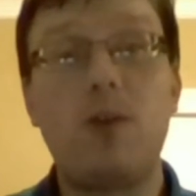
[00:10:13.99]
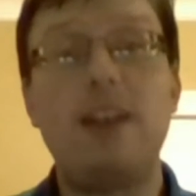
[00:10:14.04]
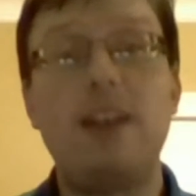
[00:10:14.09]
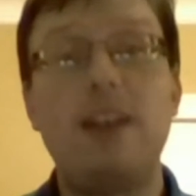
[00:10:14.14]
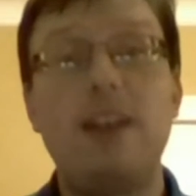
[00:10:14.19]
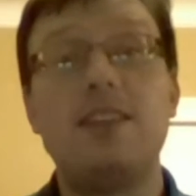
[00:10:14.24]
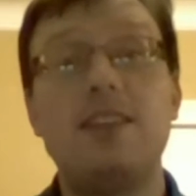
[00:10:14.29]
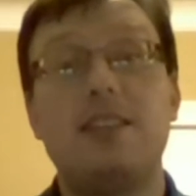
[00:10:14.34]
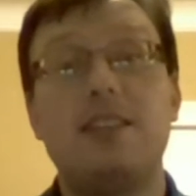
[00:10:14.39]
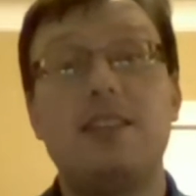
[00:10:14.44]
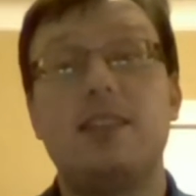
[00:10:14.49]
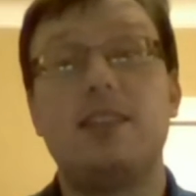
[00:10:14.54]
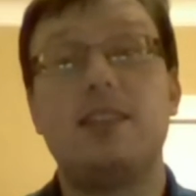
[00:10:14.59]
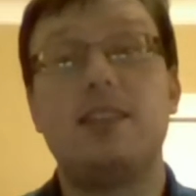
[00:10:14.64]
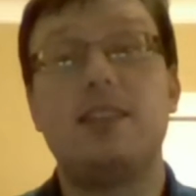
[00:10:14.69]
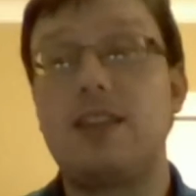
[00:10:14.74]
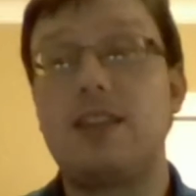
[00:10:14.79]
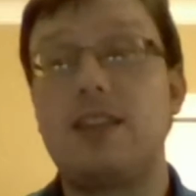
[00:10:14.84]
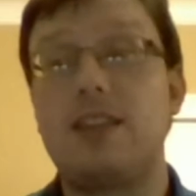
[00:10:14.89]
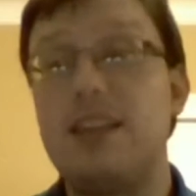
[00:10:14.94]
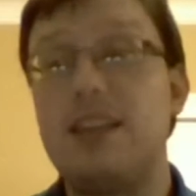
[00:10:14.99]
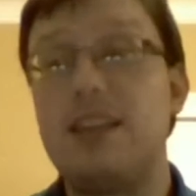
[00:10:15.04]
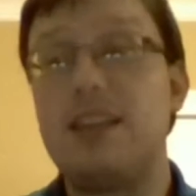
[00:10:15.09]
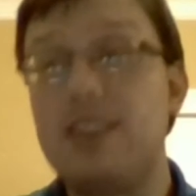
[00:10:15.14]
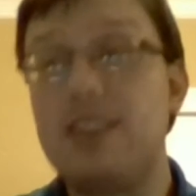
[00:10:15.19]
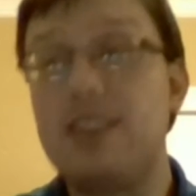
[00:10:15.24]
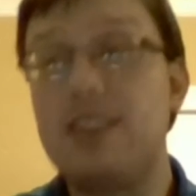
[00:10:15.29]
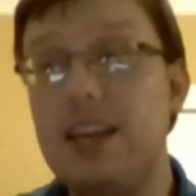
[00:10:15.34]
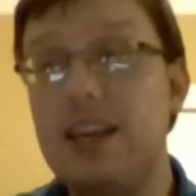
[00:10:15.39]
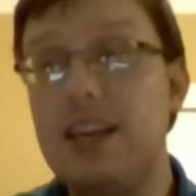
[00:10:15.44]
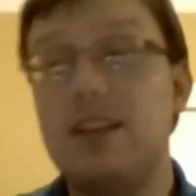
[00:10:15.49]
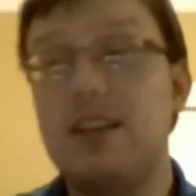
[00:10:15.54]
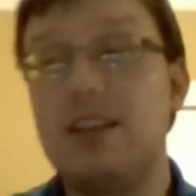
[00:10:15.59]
distance that I think